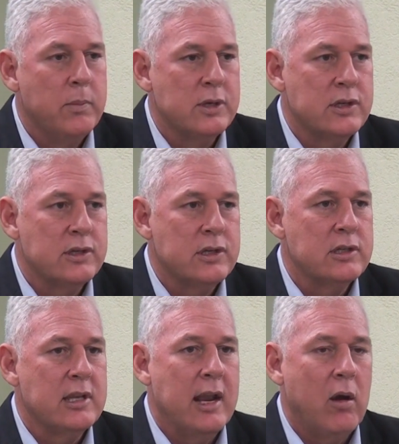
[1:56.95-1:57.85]

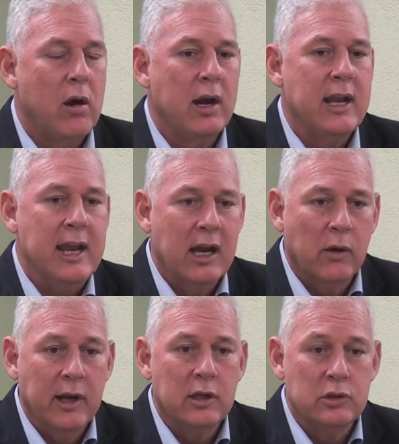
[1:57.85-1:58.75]
businesses that are
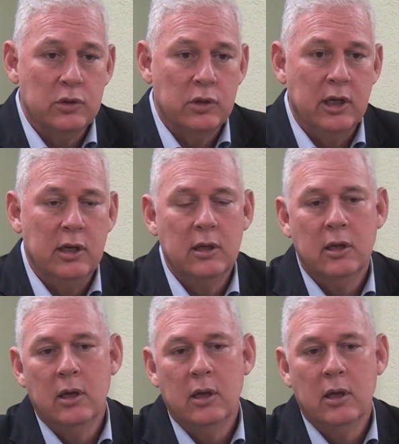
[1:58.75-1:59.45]
adhering to the